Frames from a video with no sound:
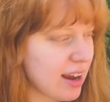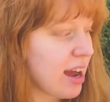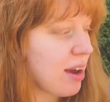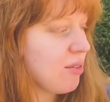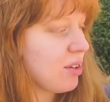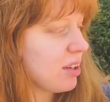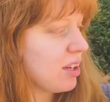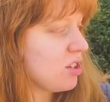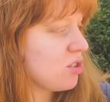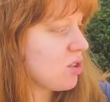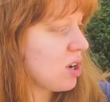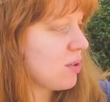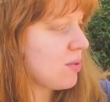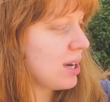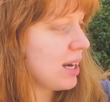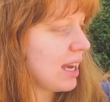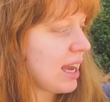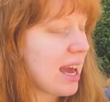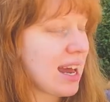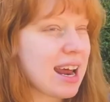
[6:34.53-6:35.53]
I really enjoyed
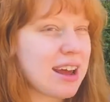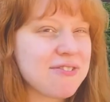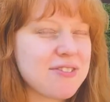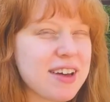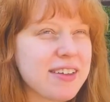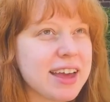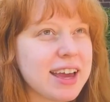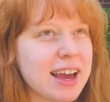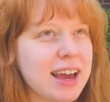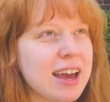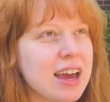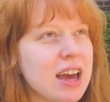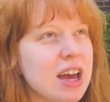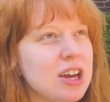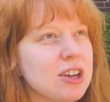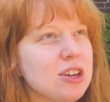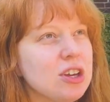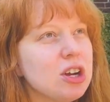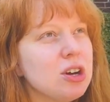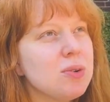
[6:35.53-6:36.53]
reading it, and I felt like,
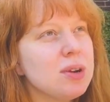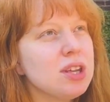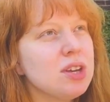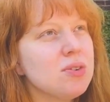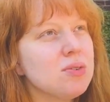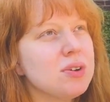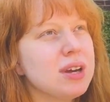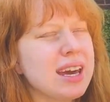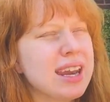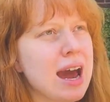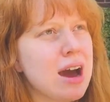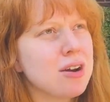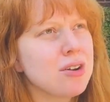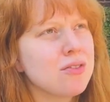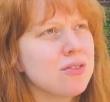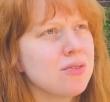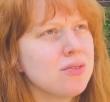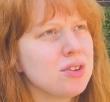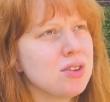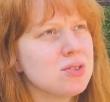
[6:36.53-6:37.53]
you know, when you
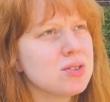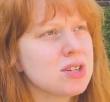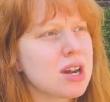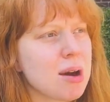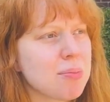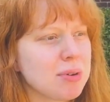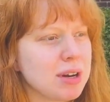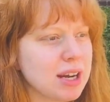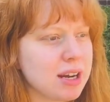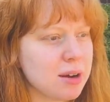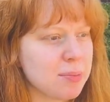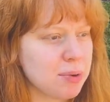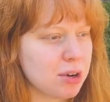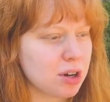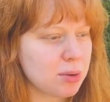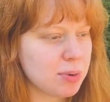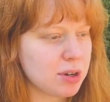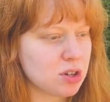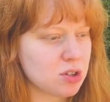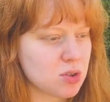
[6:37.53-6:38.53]
stop reading a book,
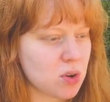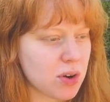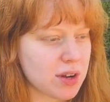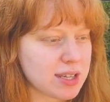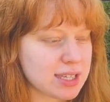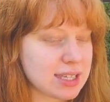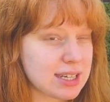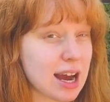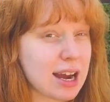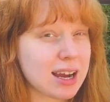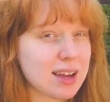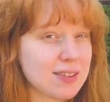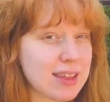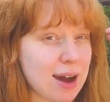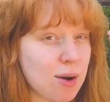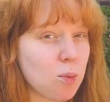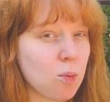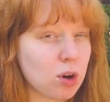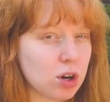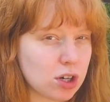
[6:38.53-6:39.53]
but you're sort of stuck in
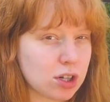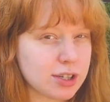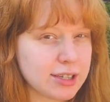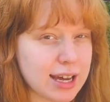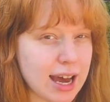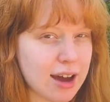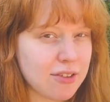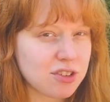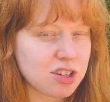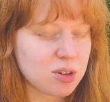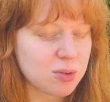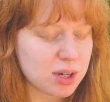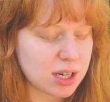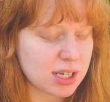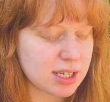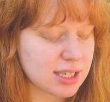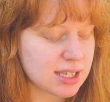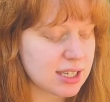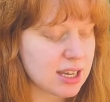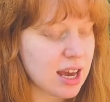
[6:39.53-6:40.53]
that world
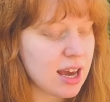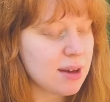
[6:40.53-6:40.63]
afterwards.